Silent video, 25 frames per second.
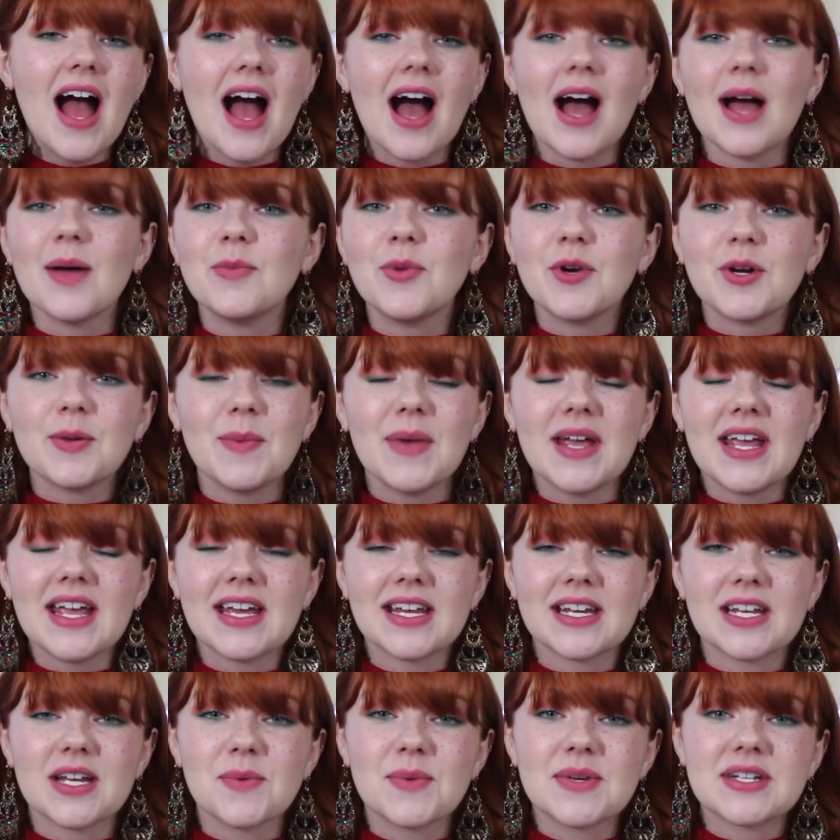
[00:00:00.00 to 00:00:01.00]
I'm Brooke
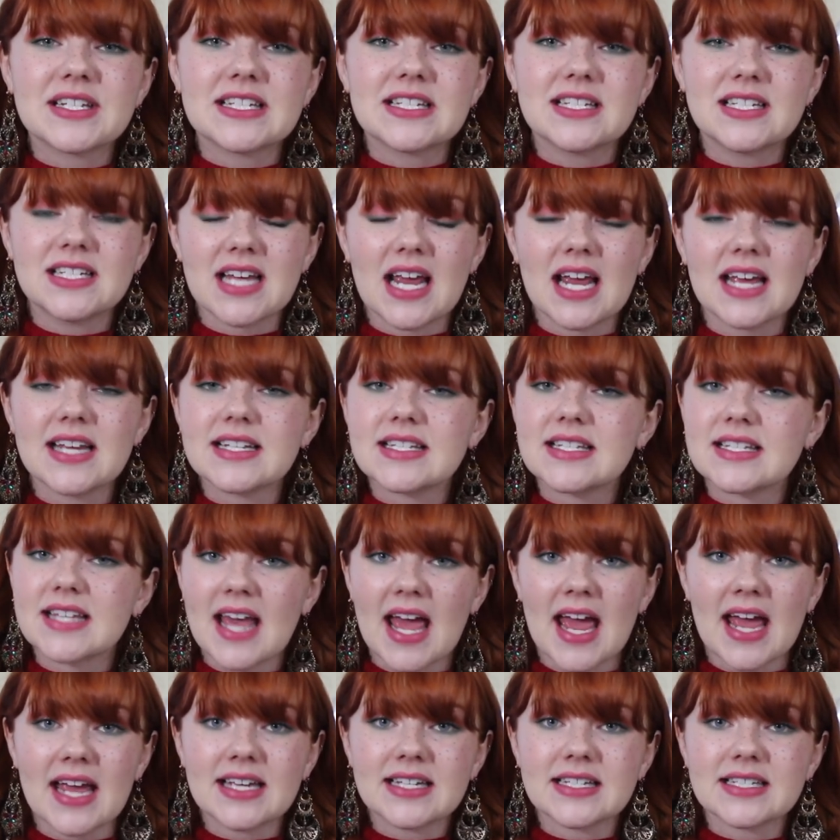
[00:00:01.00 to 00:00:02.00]
McKenna, but today's
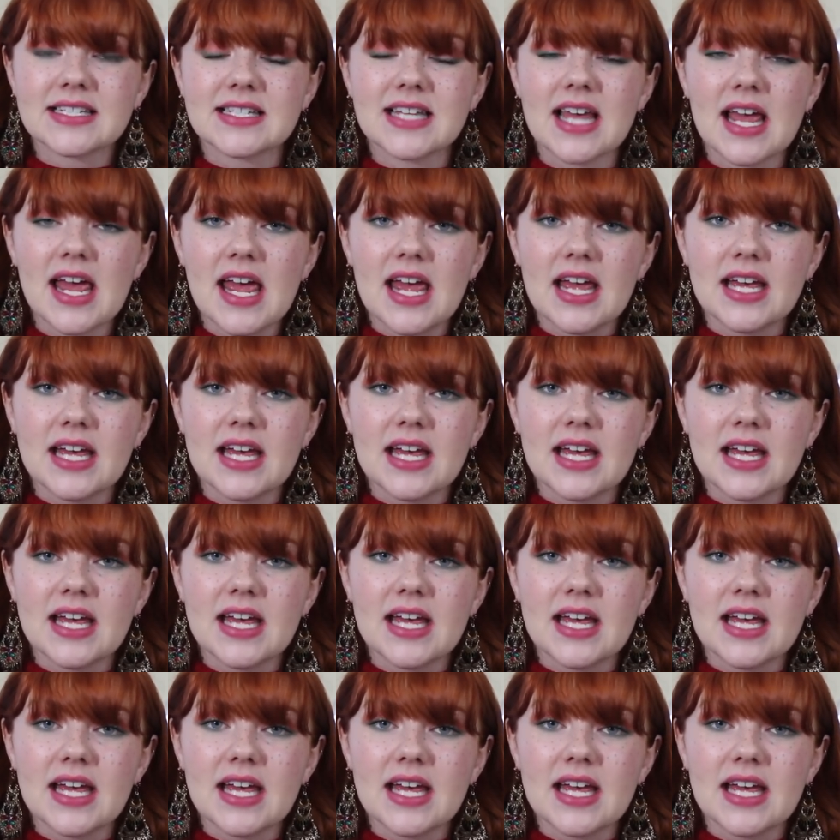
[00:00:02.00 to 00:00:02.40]
case